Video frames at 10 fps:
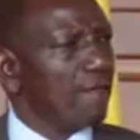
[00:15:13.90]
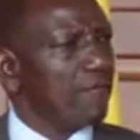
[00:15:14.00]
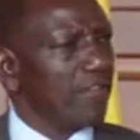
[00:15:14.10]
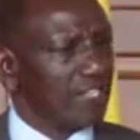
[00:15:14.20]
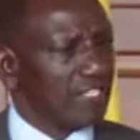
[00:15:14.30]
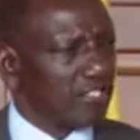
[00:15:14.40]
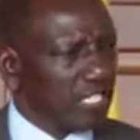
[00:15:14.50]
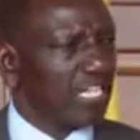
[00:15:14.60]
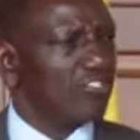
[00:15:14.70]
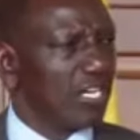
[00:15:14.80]
that is
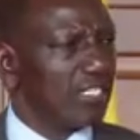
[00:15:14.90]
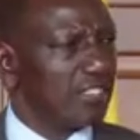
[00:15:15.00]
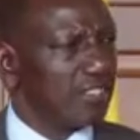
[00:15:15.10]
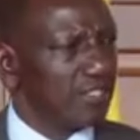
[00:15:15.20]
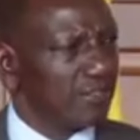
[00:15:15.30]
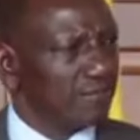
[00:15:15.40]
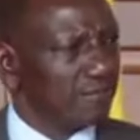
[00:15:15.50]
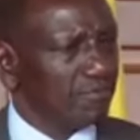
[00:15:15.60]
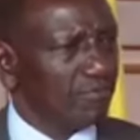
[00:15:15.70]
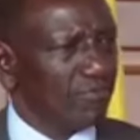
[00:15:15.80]
synergized,
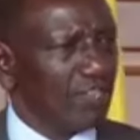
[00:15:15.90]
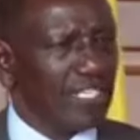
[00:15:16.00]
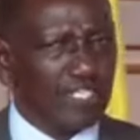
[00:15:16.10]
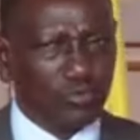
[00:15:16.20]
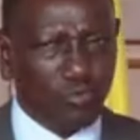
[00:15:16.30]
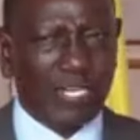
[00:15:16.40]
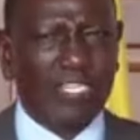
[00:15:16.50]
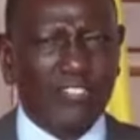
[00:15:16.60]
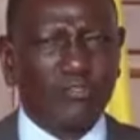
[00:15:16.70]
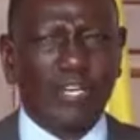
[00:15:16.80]
that is
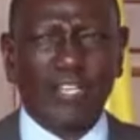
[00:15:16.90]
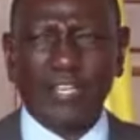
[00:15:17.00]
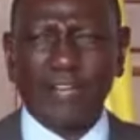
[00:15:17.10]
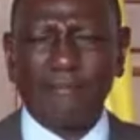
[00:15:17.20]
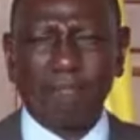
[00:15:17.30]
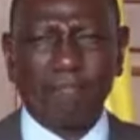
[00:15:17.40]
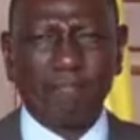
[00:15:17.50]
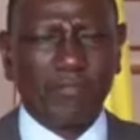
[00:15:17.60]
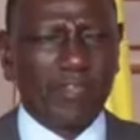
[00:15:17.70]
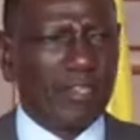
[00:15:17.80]
working together
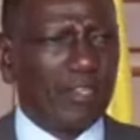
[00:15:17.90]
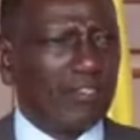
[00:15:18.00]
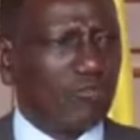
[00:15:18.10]
to